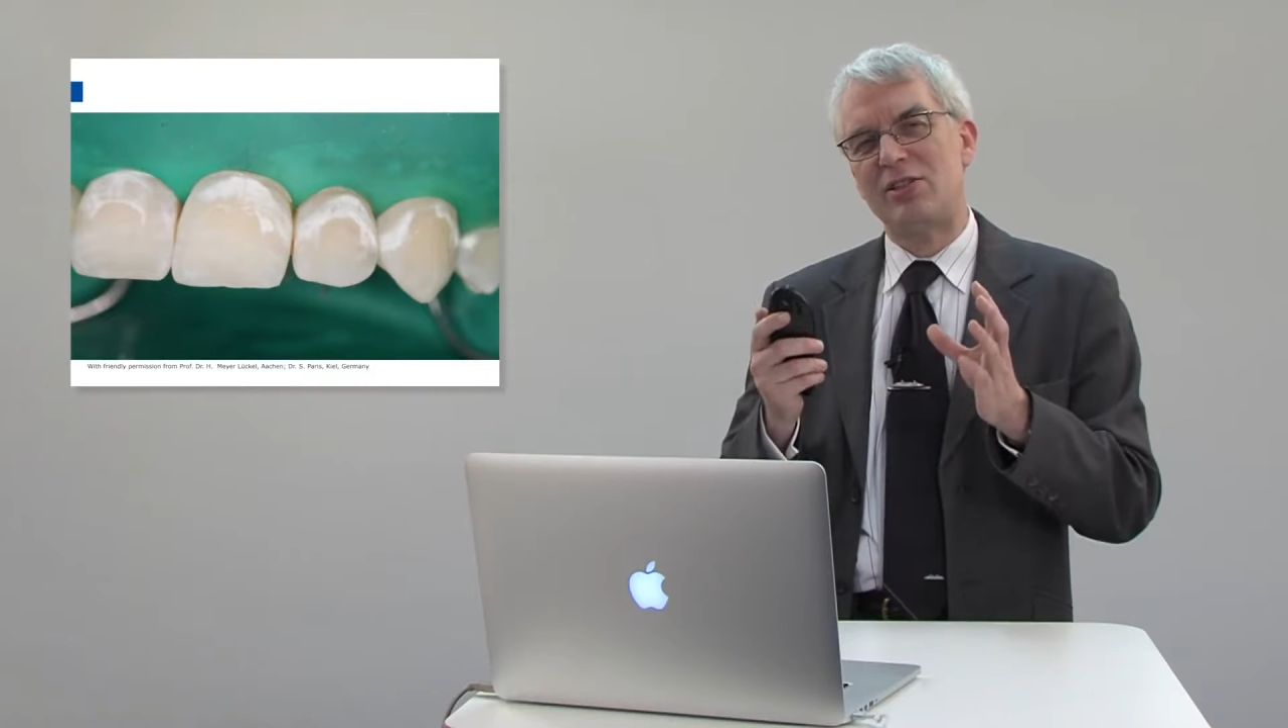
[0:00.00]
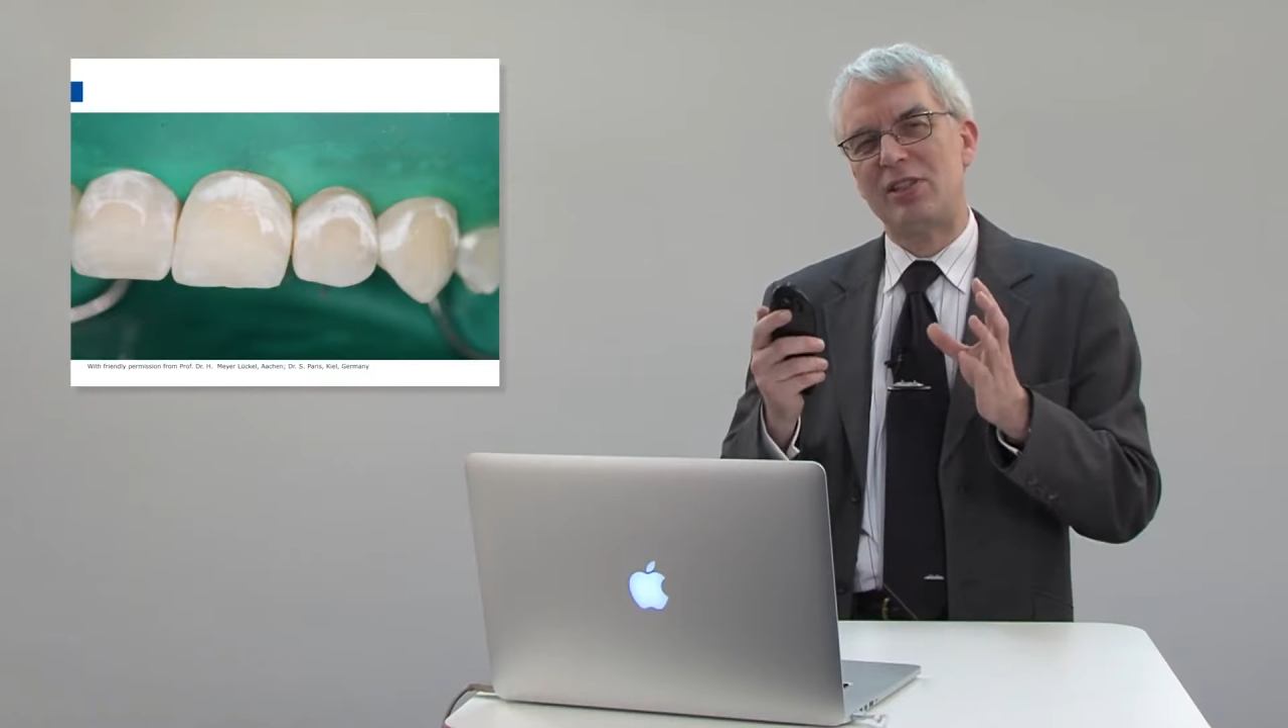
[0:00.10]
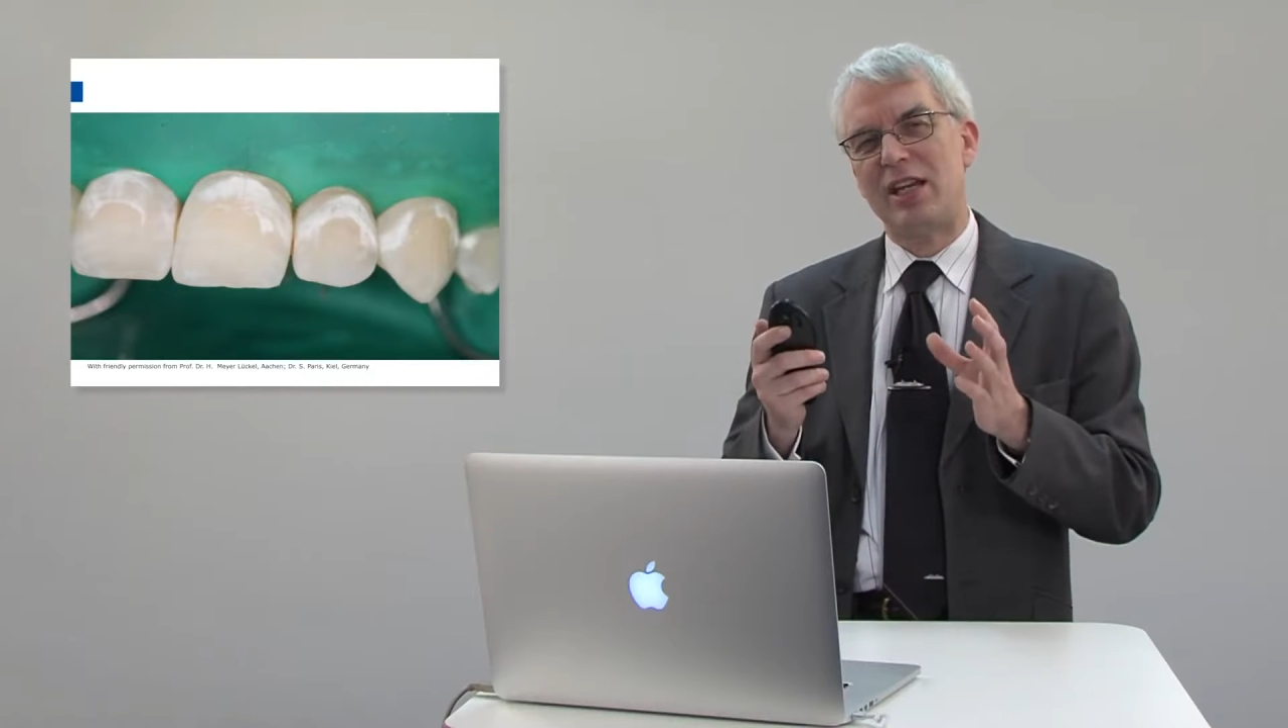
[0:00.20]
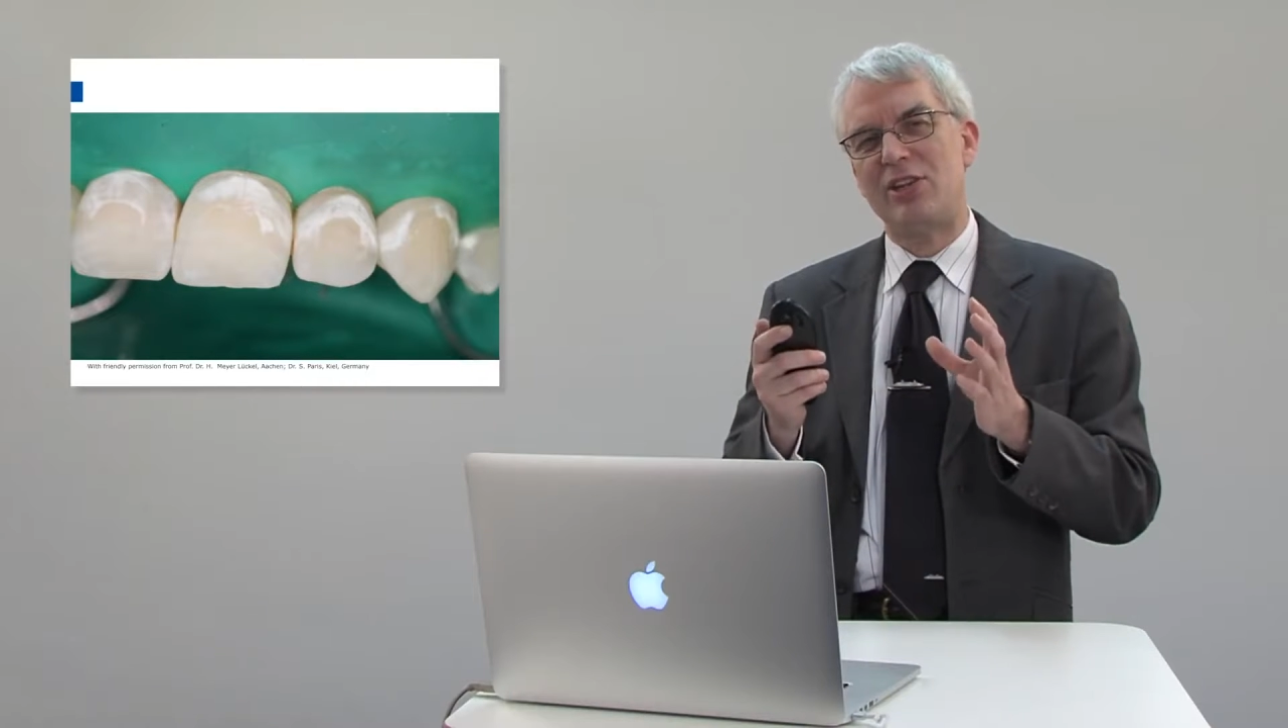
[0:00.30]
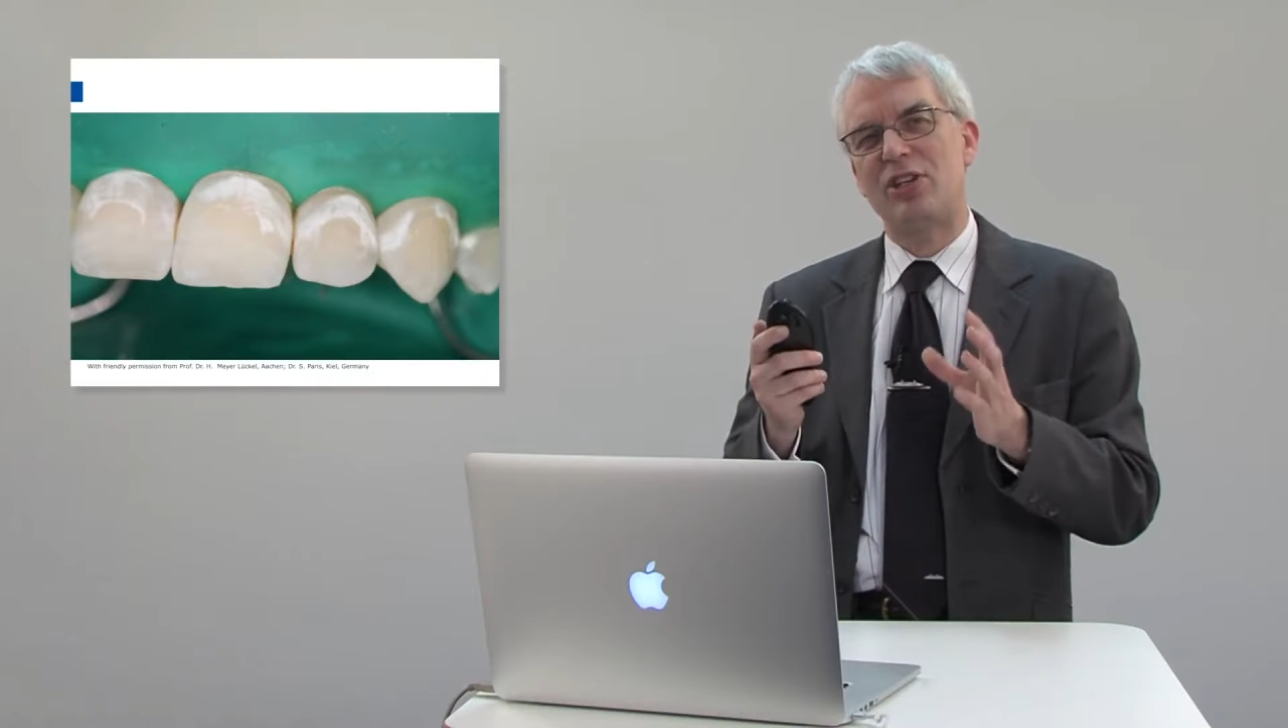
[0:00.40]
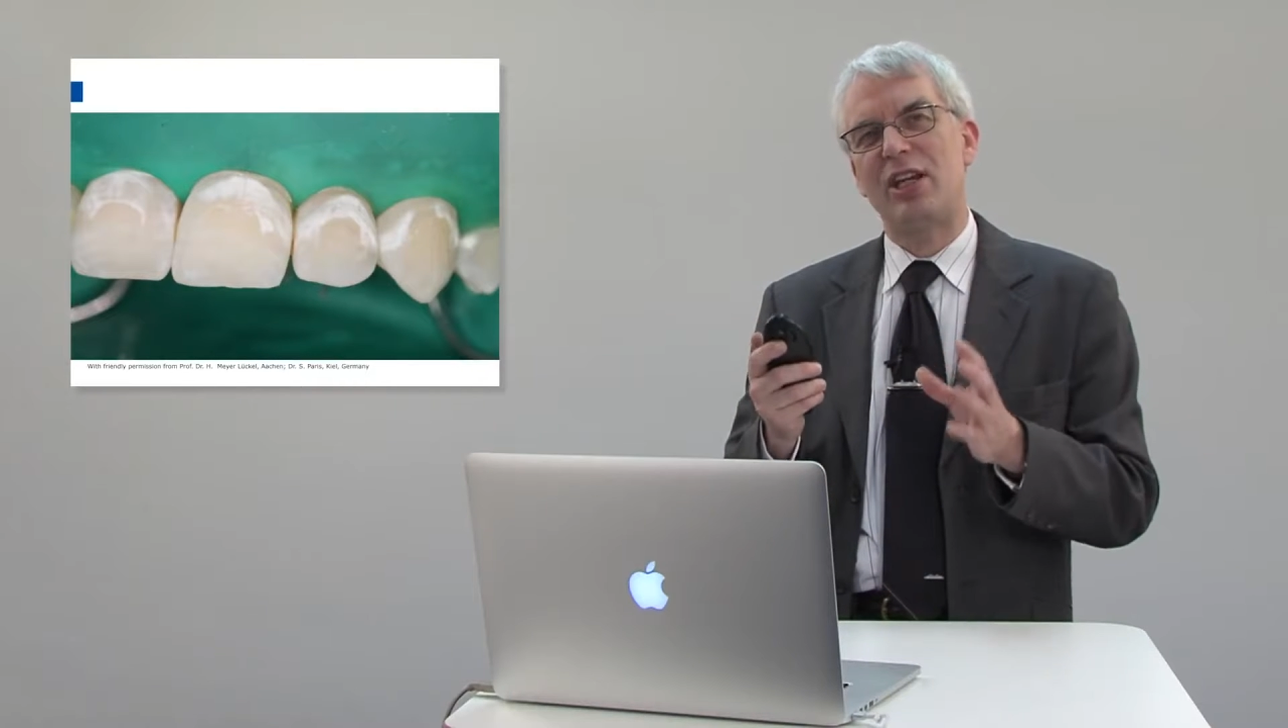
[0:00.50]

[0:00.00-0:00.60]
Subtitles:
stage